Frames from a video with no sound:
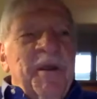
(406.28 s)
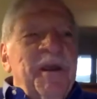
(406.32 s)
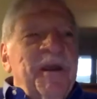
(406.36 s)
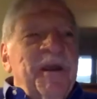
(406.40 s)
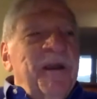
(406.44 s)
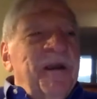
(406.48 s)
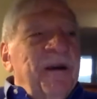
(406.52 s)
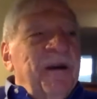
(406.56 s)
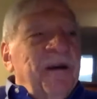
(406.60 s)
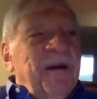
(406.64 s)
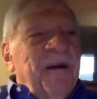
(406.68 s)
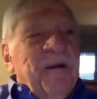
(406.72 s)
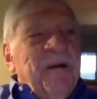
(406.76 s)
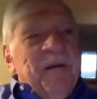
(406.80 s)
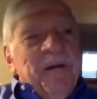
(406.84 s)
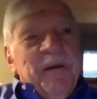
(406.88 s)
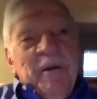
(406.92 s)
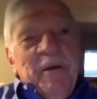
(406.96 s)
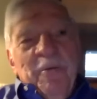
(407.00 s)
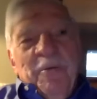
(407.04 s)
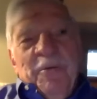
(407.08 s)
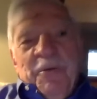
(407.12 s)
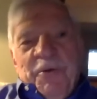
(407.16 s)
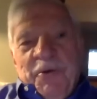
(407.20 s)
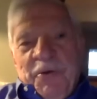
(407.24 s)
Uh, it
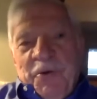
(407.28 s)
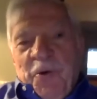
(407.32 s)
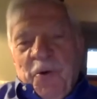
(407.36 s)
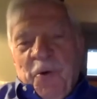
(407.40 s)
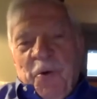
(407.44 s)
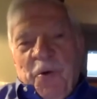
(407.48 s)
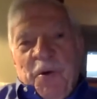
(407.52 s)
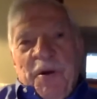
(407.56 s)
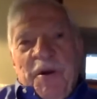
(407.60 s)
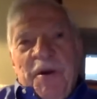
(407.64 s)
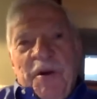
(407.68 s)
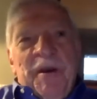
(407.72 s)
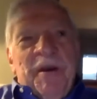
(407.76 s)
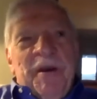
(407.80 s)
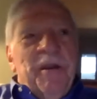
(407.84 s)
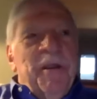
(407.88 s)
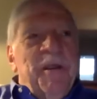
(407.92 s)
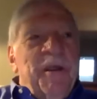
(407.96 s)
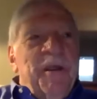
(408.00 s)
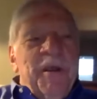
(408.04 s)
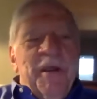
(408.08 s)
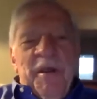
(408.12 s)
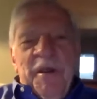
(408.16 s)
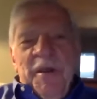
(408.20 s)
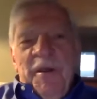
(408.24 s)
was during
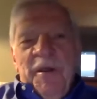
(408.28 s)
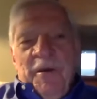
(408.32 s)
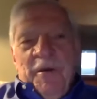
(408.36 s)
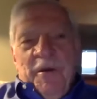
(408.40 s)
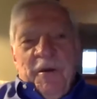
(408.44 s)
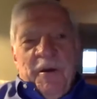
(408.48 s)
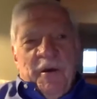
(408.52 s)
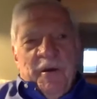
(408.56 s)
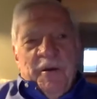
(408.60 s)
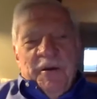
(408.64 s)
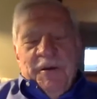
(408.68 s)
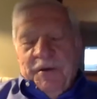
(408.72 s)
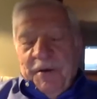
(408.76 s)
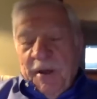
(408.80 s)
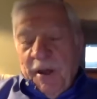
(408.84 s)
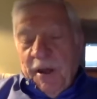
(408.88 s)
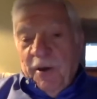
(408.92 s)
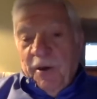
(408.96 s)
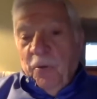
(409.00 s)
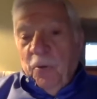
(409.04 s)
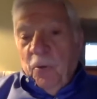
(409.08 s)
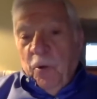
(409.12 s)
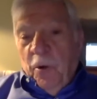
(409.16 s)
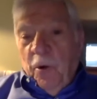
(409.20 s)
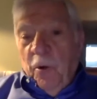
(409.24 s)
the uh,
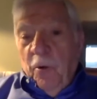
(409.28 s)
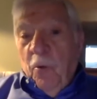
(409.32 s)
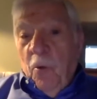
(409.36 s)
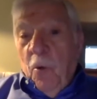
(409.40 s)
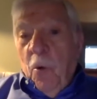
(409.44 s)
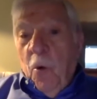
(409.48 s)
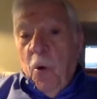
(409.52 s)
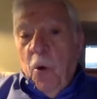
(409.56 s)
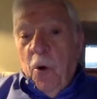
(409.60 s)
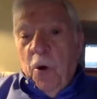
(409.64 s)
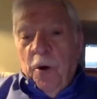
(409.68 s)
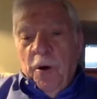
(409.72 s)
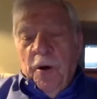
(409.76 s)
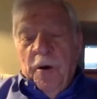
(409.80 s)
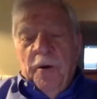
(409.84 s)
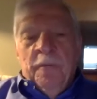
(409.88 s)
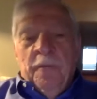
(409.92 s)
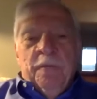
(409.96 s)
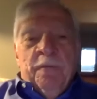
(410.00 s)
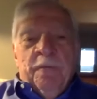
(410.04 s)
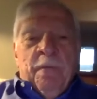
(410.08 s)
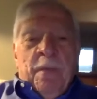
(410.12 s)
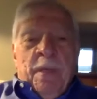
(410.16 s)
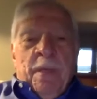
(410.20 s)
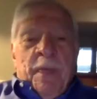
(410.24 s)
Second World War.
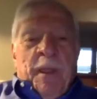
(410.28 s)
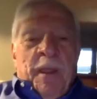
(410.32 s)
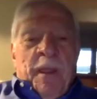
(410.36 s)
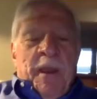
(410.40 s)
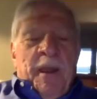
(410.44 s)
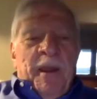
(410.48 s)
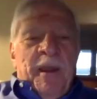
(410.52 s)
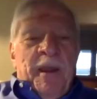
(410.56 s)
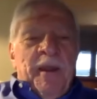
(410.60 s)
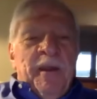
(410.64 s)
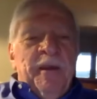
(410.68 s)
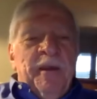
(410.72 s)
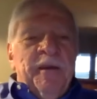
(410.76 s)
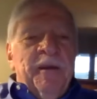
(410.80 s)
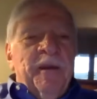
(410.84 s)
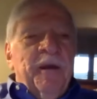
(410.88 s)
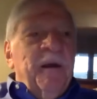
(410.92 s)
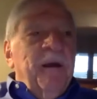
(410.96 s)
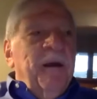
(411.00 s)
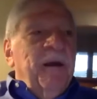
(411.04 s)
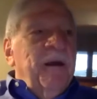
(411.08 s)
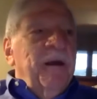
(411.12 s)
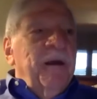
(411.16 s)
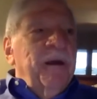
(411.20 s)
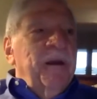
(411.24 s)
And
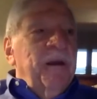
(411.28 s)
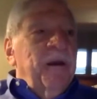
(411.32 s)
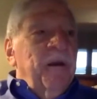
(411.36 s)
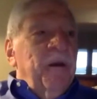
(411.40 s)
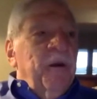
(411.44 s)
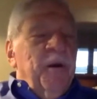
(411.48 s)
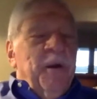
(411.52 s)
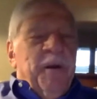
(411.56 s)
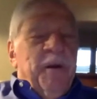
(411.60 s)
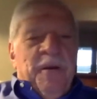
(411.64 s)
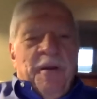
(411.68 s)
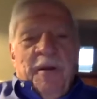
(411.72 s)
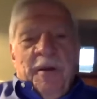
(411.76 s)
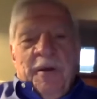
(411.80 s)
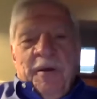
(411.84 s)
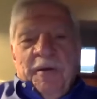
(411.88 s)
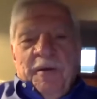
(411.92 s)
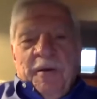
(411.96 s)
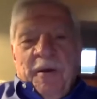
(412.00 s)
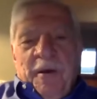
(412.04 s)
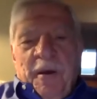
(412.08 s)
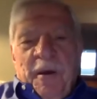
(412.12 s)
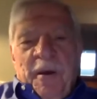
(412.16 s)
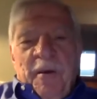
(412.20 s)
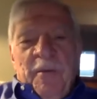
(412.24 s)
uh, I know at
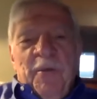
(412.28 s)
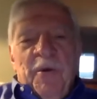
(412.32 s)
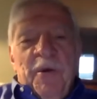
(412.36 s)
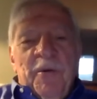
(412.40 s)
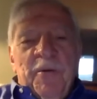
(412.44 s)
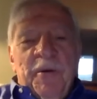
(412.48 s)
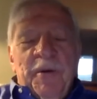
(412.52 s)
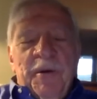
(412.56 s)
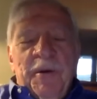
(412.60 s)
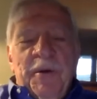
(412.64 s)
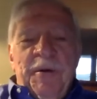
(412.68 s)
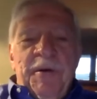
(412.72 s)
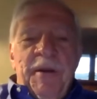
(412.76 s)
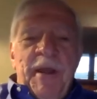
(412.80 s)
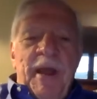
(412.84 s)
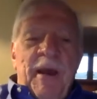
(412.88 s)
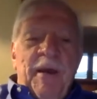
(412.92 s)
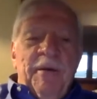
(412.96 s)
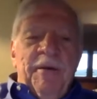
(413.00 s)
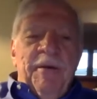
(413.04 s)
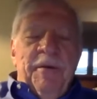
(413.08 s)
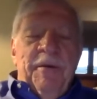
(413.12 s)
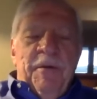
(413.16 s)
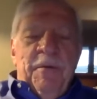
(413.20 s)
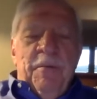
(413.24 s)
nighttime we would go
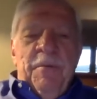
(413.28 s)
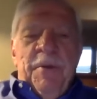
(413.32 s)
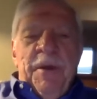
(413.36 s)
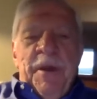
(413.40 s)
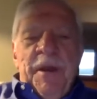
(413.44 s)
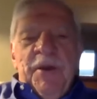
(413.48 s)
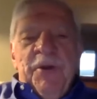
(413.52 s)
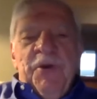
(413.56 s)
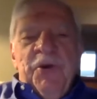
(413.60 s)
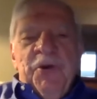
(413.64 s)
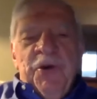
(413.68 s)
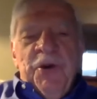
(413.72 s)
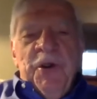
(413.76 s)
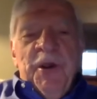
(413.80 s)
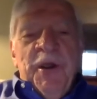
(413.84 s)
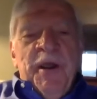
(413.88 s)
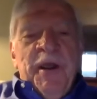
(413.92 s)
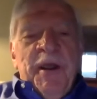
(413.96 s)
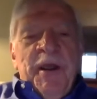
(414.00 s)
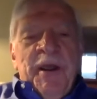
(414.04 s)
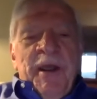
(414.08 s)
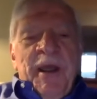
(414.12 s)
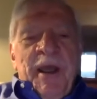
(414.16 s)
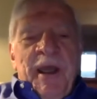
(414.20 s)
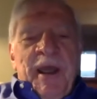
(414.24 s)
down to the beach
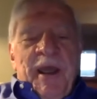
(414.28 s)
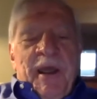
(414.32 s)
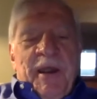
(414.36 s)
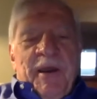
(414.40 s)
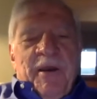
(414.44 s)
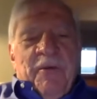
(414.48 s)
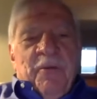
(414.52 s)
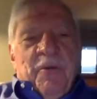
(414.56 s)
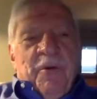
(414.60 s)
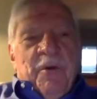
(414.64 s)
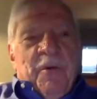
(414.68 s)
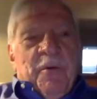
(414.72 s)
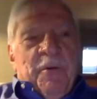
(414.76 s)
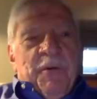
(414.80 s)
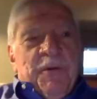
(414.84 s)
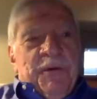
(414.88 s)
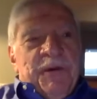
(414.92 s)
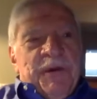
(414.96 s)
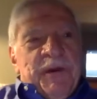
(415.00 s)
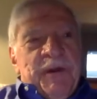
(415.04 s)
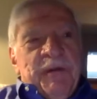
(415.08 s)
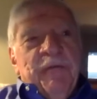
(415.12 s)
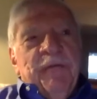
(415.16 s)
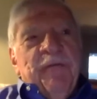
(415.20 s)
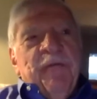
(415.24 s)
and we would
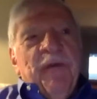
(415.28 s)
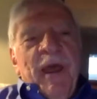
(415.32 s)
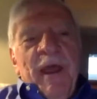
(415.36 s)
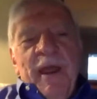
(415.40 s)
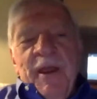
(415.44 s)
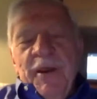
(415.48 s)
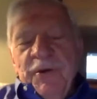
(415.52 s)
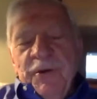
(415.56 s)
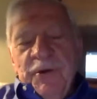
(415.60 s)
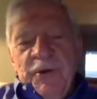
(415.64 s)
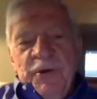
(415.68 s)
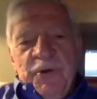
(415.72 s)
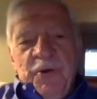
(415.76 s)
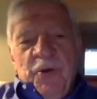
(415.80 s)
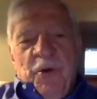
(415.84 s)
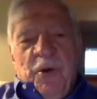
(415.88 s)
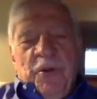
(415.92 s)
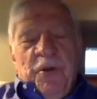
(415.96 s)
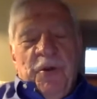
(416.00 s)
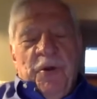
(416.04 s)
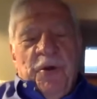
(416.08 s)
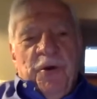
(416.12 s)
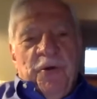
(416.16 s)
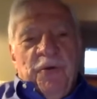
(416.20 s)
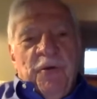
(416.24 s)
see flashes
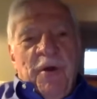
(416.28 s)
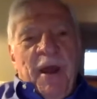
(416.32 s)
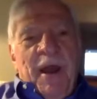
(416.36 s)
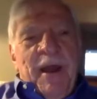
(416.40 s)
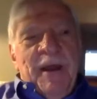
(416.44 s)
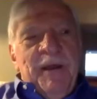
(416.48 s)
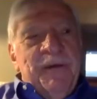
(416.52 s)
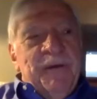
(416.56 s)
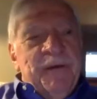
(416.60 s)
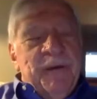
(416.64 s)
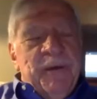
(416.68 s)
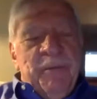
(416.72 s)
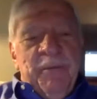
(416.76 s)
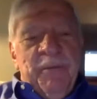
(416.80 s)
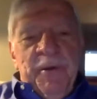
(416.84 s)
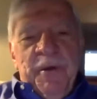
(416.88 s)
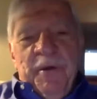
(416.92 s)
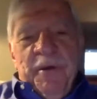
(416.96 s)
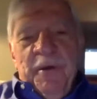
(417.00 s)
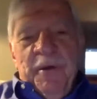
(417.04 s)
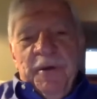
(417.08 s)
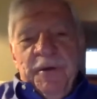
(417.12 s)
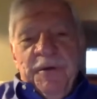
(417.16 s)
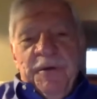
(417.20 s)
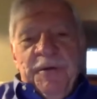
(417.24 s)
on the horizon
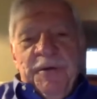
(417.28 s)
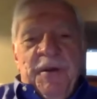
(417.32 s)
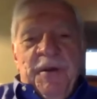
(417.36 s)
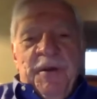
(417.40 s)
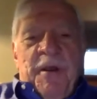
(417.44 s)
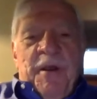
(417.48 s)
because